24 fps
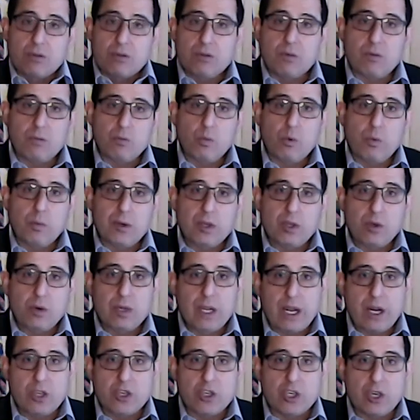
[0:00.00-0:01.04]
when we do
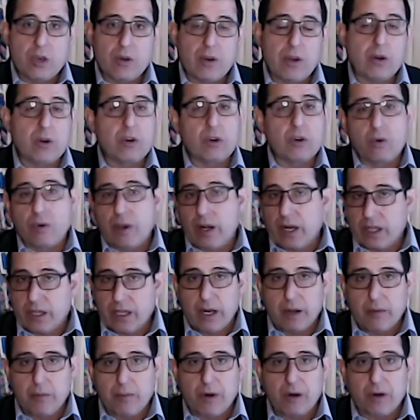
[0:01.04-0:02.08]
data sharing or create a
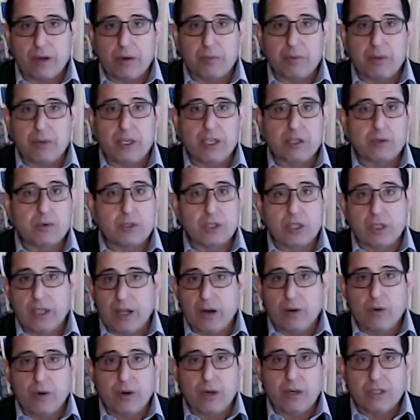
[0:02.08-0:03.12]
data marketplace, which a lot of
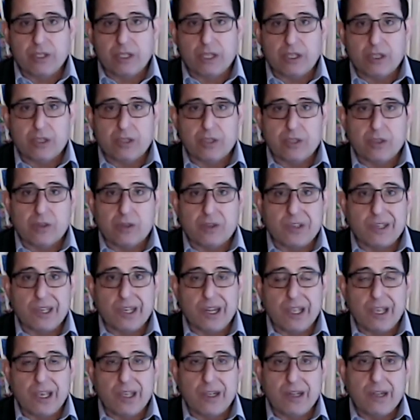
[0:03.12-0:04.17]
organizations are looking
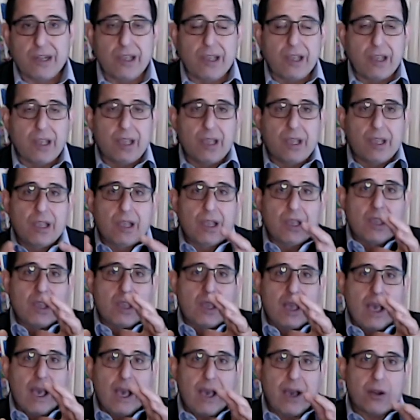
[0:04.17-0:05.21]
at.
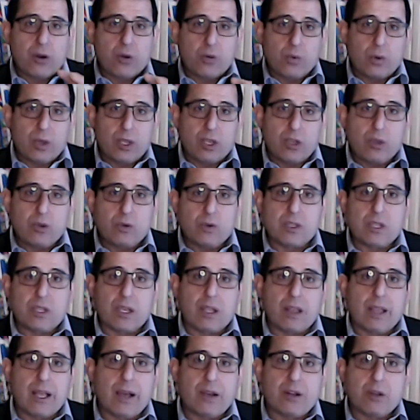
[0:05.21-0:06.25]
How do we use the
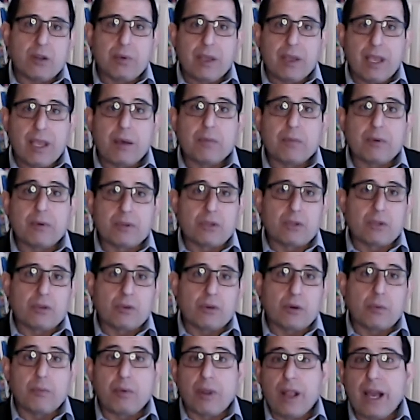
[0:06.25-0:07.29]
cloud to be able to
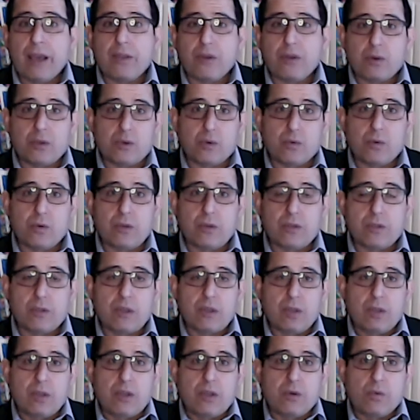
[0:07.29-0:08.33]
apply those rules
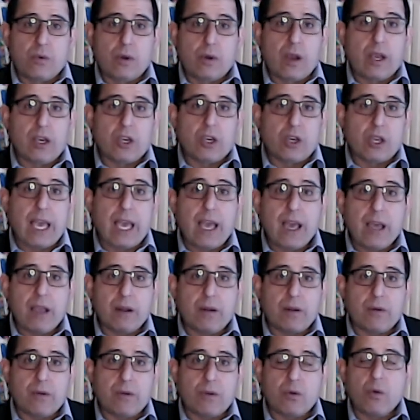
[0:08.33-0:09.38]
where I
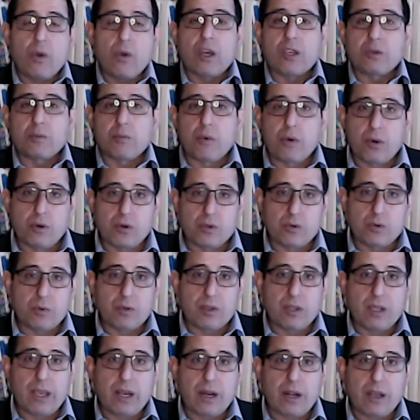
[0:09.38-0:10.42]
can cross borders with
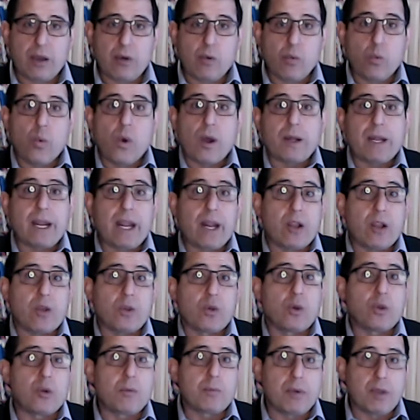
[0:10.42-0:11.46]
data, what data
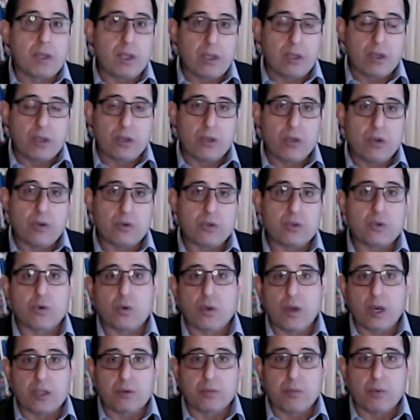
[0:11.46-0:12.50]
could be used
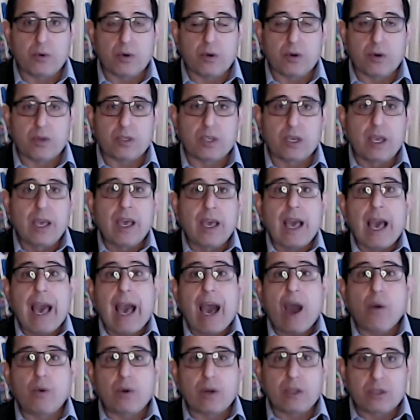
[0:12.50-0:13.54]
cross borders,
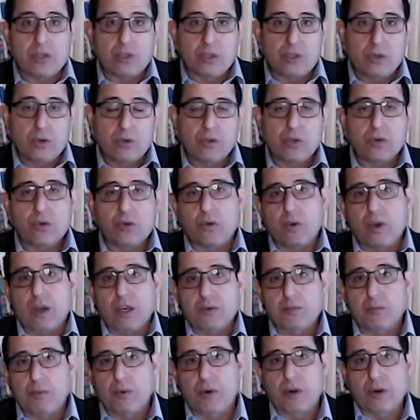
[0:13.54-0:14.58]
how it is used cross
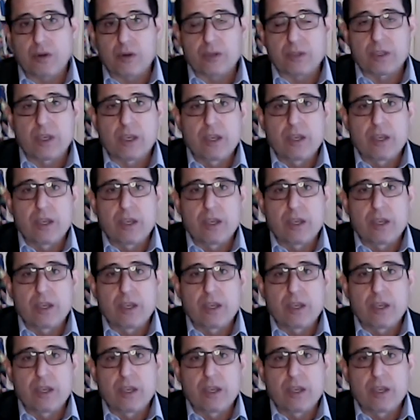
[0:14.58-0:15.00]
borders